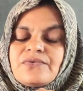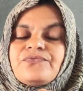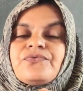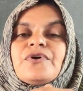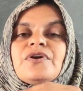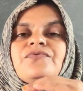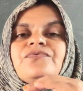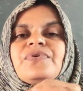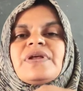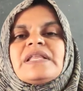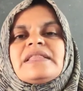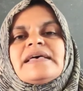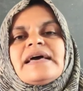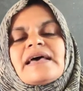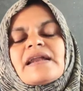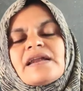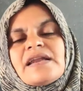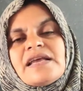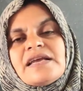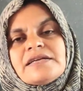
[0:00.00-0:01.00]
fulfill
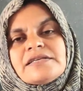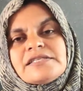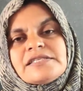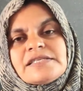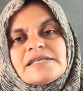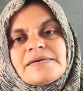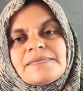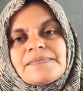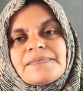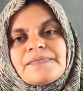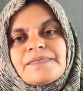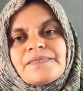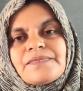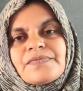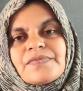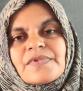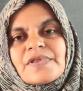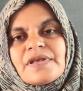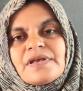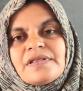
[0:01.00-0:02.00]
their needs.
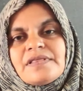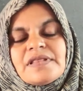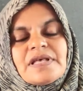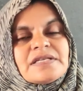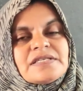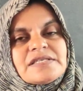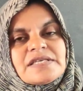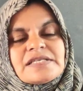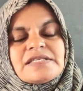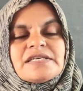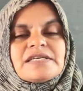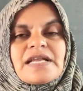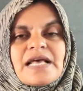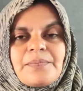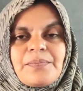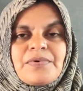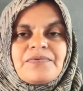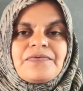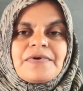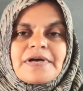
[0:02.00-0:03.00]
That is such a
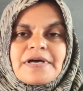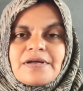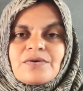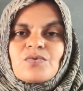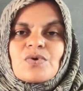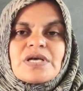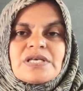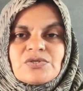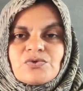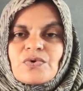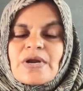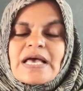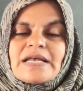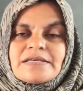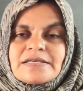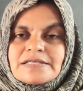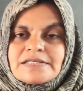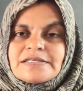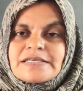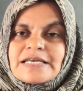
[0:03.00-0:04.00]
type of a country is
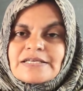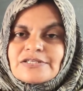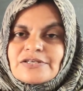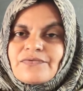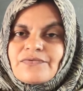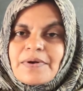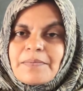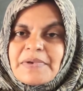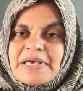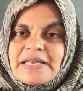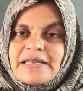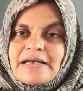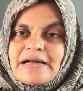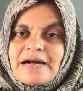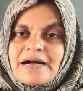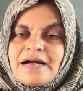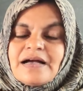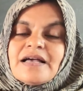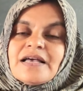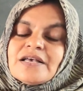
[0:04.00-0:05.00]
United States of
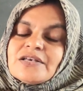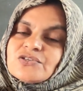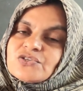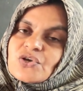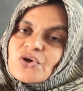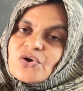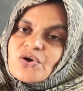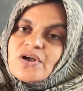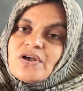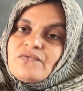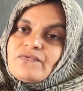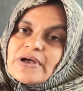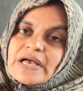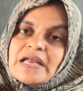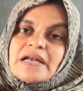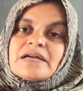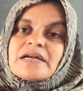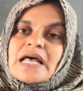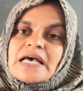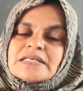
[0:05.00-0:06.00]
America. So,
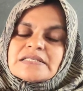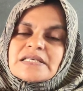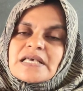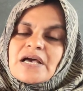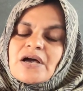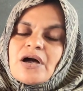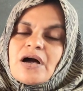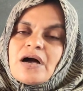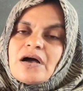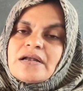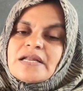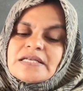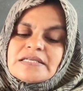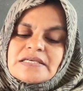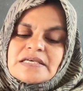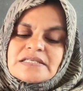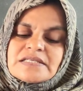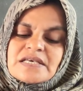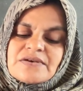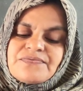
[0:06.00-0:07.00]
world as a whole it
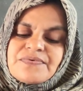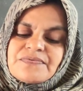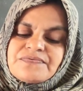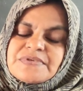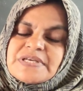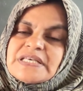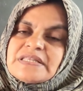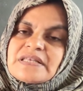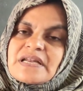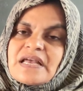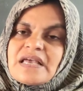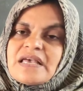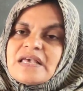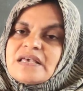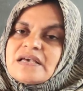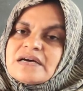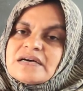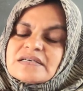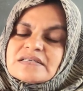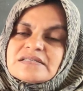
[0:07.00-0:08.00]
is a 53
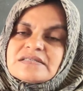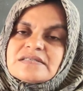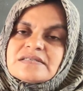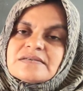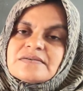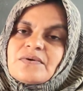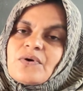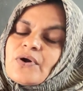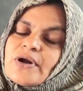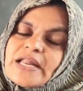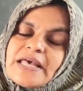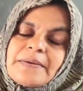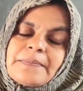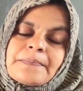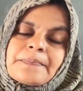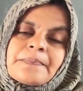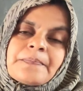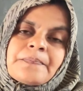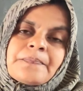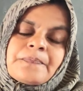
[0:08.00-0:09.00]
years only.
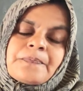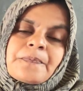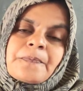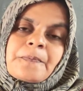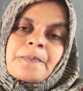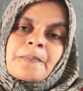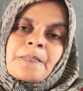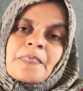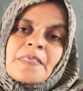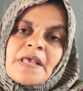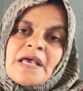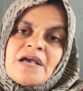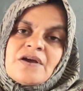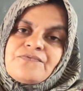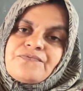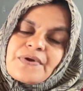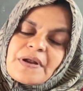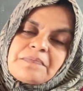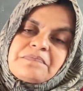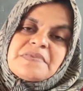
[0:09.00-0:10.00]

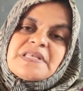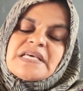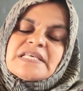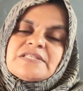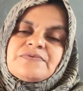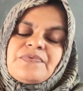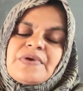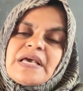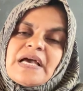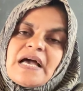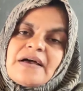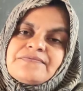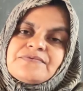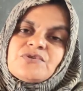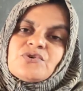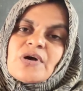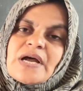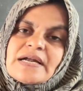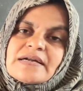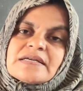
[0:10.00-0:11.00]
From this we have
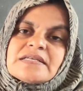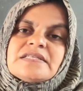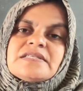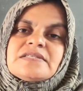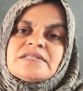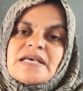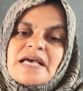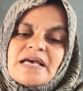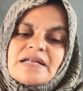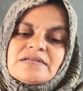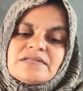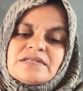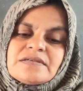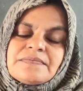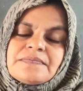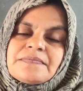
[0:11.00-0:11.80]
to understand